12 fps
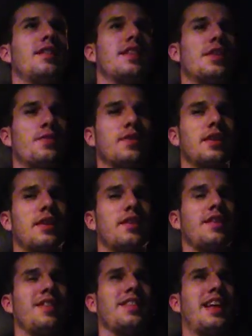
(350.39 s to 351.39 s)
Literally.
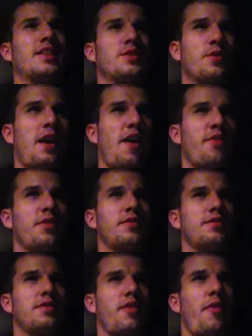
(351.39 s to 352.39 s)

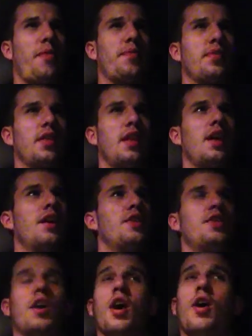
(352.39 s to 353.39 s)
LensCrafters.
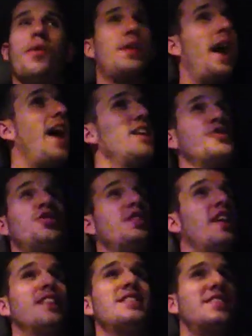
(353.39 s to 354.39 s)
No, not
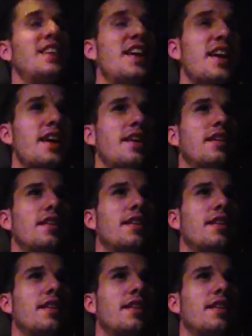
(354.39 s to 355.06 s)
GNC.